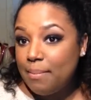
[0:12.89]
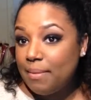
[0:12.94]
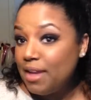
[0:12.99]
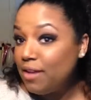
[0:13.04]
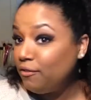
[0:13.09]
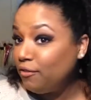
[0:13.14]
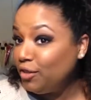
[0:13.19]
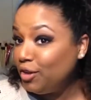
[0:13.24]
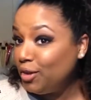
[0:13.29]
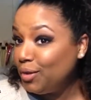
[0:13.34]

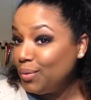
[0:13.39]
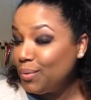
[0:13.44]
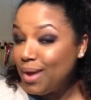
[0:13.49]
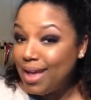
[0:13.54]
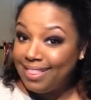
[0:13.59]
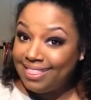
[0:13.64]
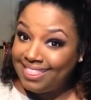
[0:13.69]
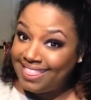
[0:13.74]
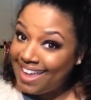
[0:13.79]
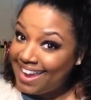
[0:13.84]
If you
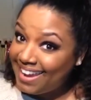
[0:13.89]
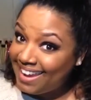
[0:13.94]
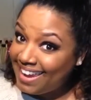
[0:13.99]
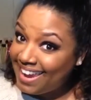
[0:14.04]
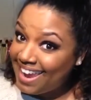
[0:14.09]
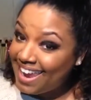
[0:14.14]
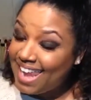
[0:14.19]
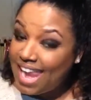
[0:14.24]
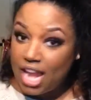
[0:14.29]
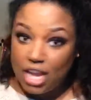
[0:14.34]
like
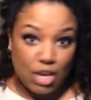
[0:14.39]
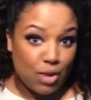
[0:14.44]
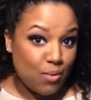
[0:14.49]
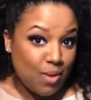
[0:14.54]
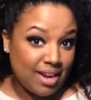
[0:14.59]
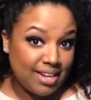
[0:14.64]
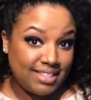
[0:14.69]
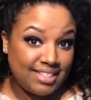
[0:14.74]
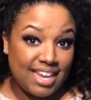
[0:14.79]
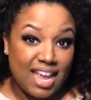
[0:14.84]
it and you
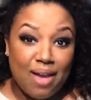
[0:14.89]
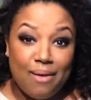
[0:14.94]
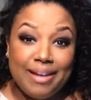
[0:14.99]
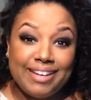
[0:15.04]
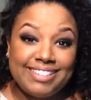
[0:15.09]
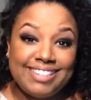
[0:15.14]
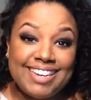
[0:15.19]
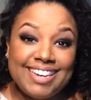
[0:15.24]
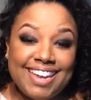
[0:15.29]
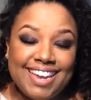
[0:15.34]
want to see how I
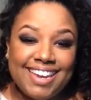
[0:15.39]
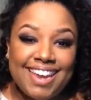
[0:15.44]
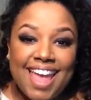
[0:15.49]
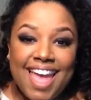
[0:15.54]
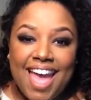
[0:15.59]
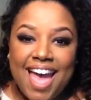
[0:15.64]
did it,